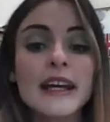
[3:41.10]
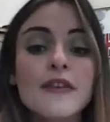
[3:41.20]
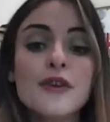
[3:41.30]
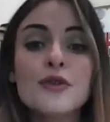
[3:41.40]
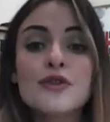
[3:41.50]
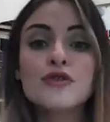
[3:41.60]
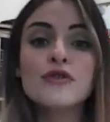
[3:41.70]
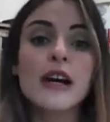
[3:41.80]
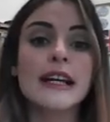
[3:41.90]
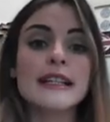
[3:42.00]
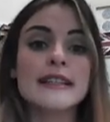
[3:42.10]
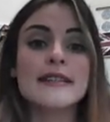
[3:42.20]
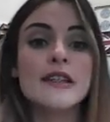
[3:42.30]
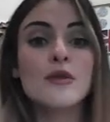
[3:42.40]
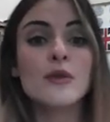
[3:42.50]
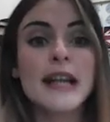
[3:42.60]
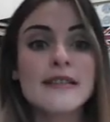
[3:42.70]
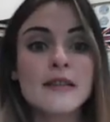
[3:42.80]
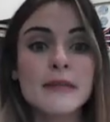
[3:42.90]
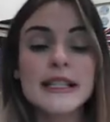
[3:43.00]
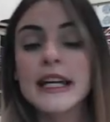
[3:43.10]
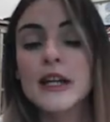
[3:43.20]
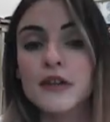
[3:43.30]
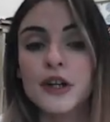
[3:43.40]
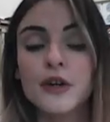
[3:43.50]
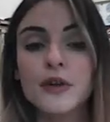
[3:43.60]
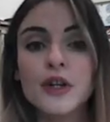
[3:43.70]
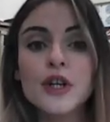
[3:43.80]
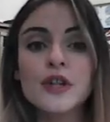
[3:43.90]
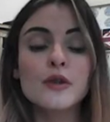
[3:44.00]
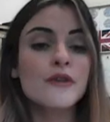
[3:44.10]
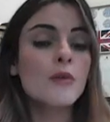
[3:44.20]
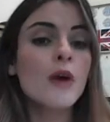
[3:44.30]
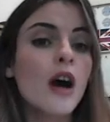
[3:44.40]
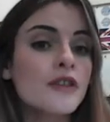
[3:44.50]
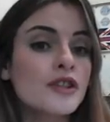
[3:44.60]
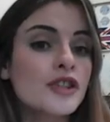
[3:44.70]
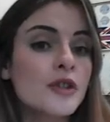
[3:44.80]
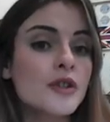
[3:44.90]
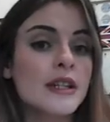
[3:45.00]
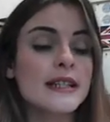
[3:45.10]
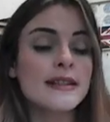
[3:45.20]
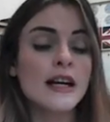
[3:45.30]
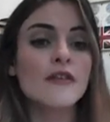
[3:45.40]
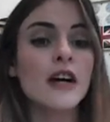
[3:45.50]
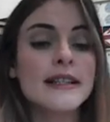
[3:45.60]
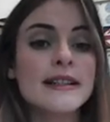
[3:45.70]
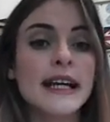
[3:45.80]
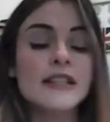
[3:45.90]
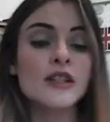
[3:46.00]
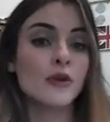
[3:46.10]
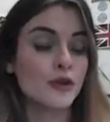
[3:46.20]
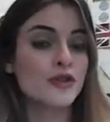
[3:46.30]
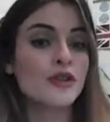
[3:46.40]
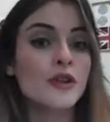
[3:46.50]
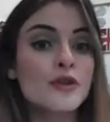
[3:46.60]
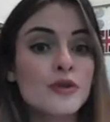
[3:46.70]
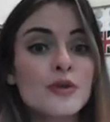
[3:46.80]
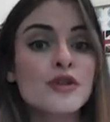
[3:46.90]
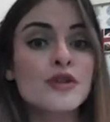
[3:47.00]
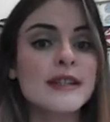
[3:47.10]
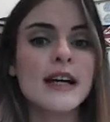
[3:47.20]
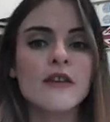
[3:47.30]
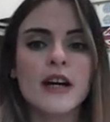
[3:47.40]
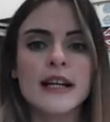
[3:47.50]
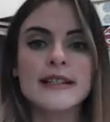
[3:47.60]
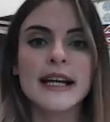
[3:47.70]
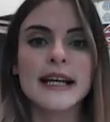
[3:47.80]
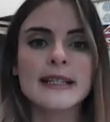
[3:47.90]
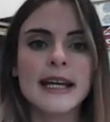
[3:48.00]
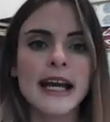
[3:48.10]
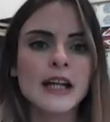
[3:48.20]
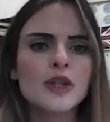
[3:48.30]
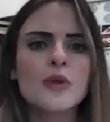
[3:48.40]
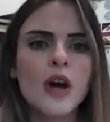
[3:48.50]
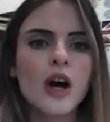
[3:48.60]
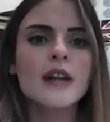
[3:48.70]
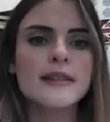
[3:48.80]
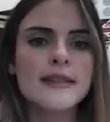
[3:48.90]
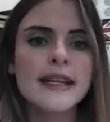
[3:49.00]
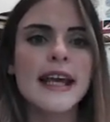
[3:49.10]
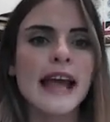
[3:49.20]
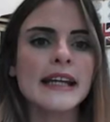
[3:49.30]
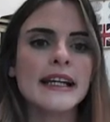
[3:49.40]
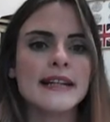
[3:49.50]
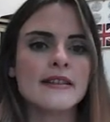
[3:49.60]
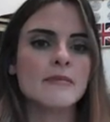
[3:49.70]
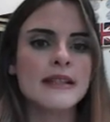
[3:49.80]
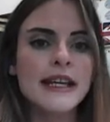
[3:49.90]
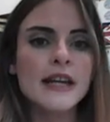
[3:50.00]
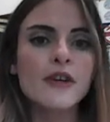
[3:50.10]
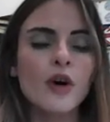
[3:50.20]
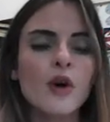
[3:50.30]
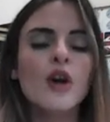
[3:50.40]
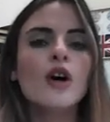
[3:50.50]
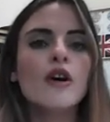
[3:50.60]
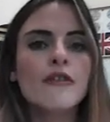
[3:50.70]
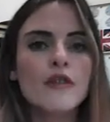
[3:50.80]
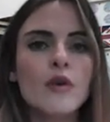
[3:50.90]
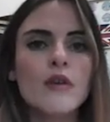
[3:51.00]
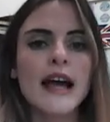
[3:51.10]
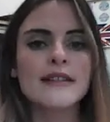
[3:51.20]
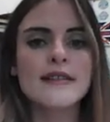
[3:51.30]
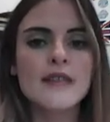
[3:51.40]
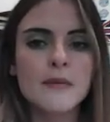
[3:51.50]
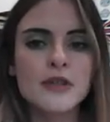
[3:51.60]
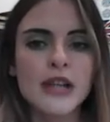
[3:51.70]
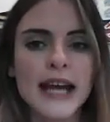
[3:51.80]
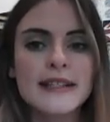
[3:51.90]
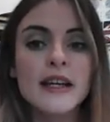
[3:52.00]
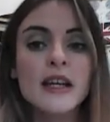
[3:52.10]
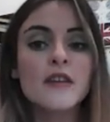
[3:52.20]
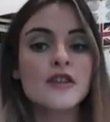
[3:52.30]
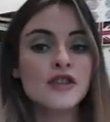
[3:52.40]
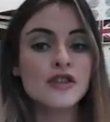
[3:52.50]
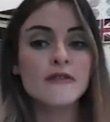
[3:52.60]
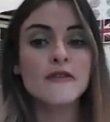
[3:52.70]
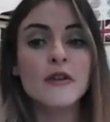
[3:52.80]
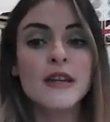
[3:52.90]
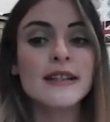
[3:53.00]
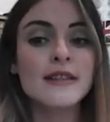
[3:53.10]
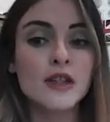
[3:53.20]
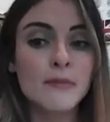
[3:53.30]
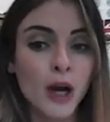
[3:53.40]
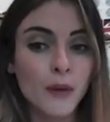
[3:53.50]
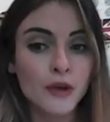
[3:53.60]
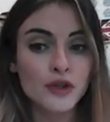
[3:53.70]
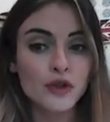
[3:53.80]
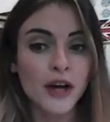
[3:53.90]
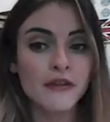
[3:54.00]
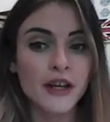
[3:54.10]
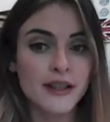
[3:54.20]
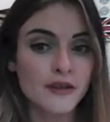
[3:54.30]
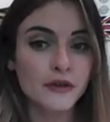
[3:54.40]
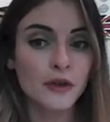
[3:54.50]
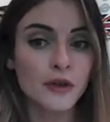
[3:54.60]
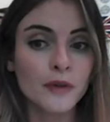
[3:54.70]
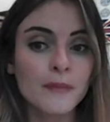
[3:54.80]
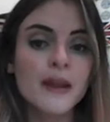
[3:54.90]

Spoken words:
if you're struggling to see your lesson material, so if you are a student that is self-isolating or your son or daughter is self-isolating and you can't see any lesson material for that subject, there's just a few things that you might want to try first of all.